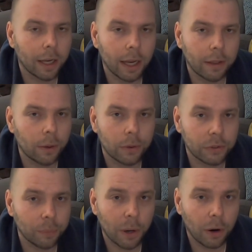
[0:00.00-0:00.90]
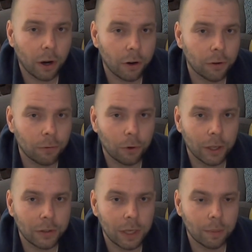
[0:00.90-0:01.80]
Again, there was about
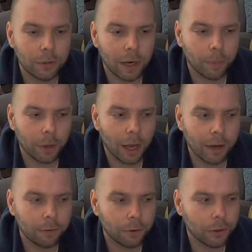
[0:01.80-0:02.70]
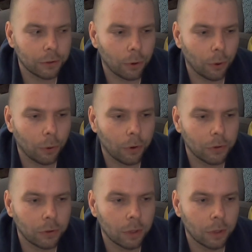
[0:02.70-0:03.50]
140 teams that applied for this cohort,